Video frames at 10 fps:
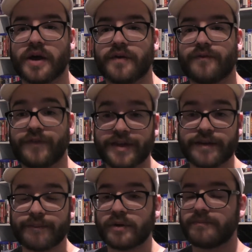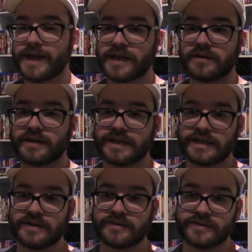fingerprint magnet
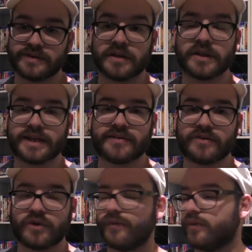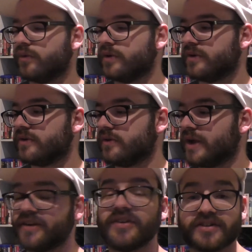is the least of your concerns.
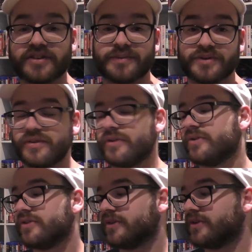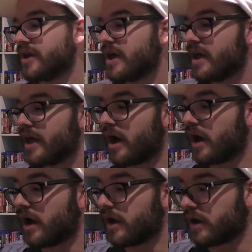Actually, it's the most of your concerns.
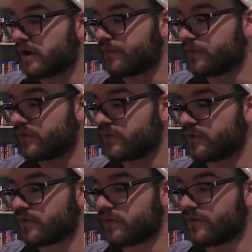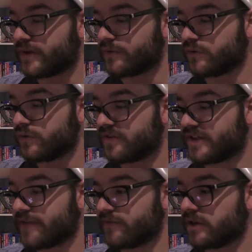I feel so sorry for anyone who
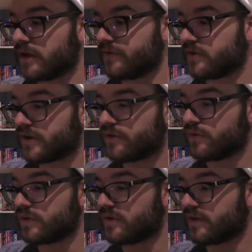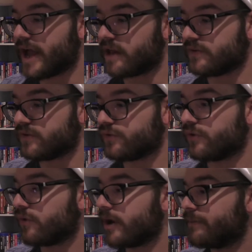doesn't have gloves, because I took this out of its
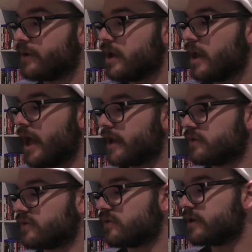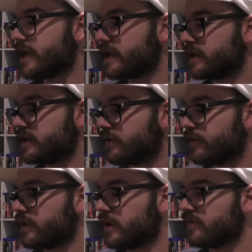shrink wrap, and I was looking at it, and then I
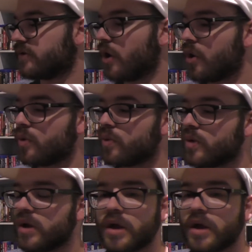realized, oh,